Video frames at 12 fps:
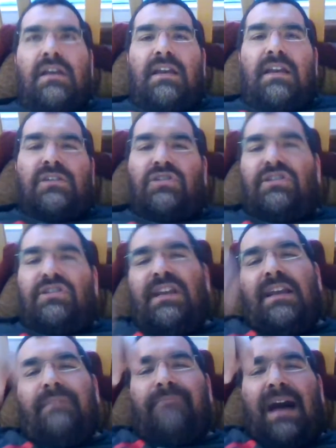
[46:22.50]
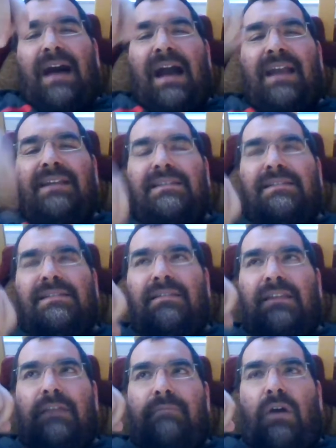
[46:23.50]
So she combines
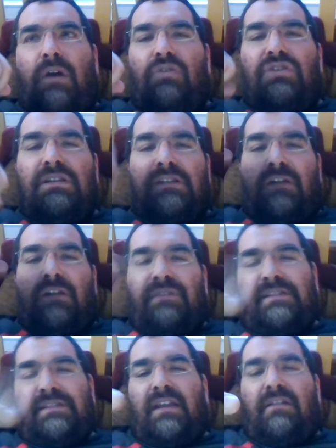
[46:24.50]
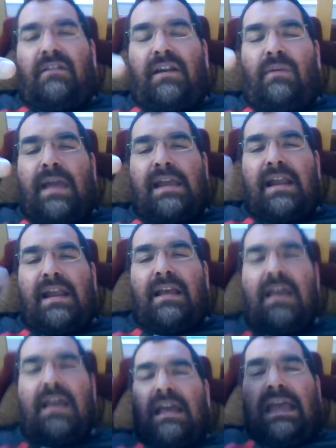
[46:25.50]
the emotions of the Second Great
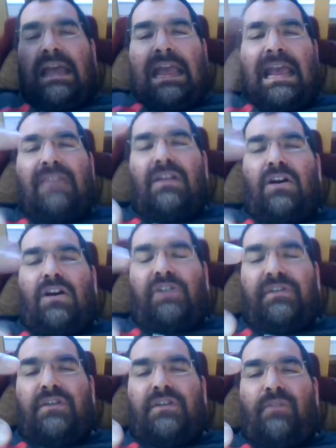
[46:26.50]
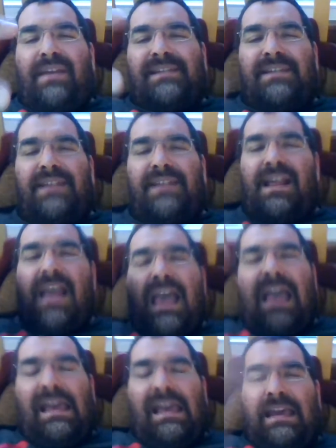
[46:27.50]
Awakening and the cult of domesticity
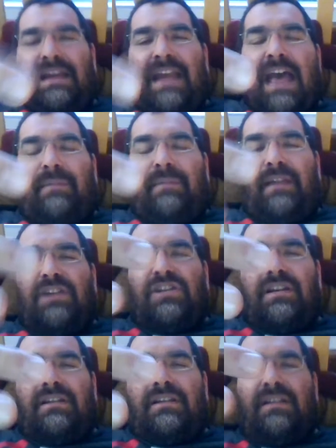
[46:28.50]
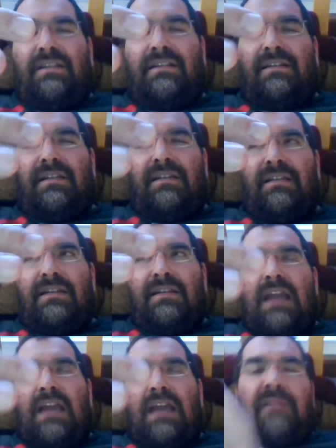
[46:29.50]
and abolition.
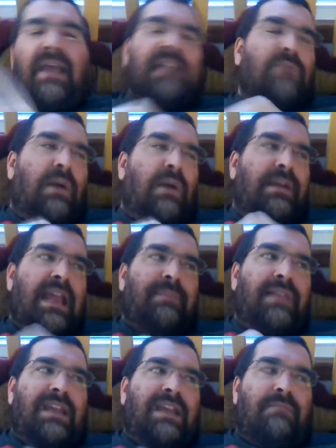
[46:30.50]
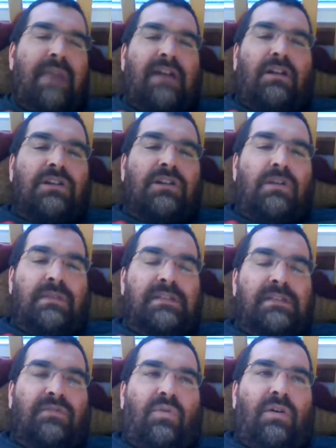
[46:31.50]
And that's why when Abe Lincoln met her during the
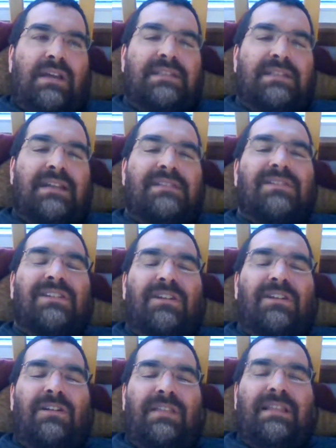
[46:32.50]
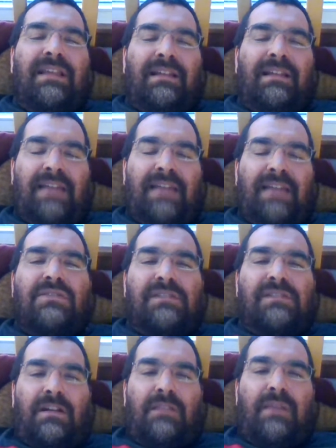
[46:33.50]
Civil War, he said, so you're the little lady
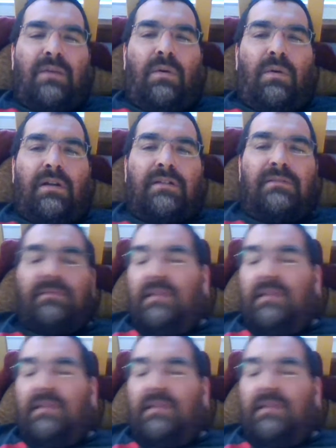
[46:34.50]
who started the big war.